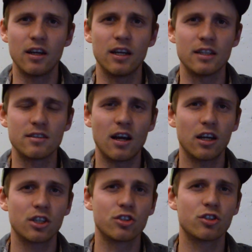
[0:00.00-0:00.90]
It's not
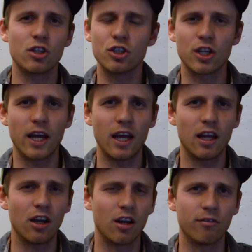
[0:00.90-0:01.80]
going to surge
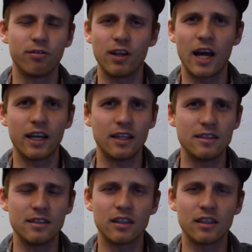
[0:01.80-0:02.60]
ahead on flat, easy